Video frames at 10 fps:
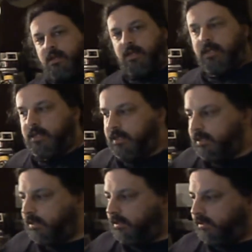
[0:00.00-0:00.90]

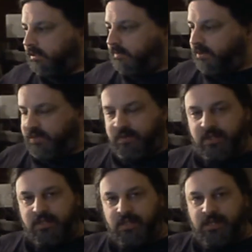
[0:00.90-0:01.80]
It's just about 3
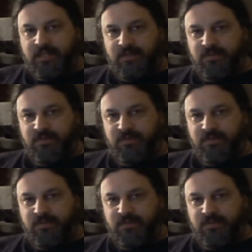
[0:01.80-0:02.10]
o'clock in the